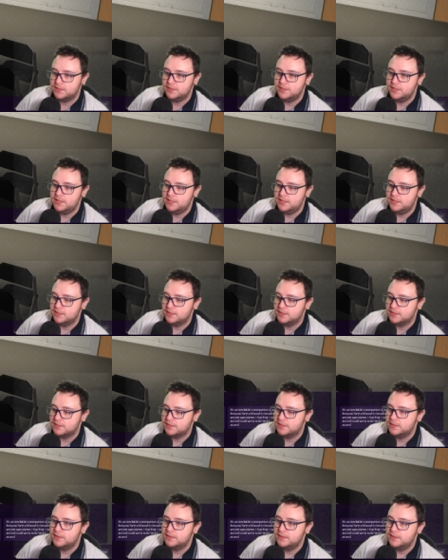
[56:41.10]

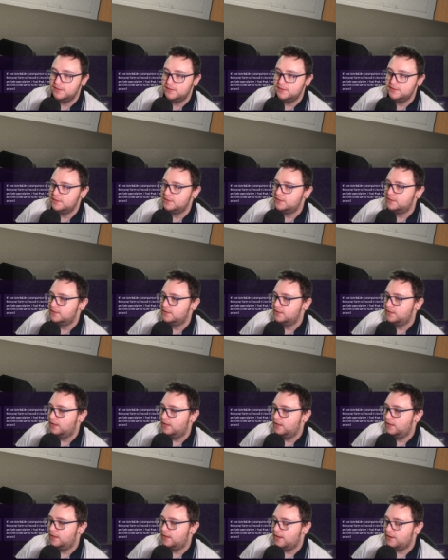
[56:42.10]
Jesus.
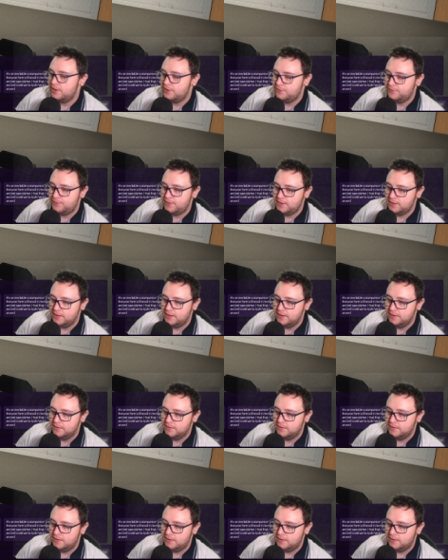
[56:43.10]
Uh, how are you feeling?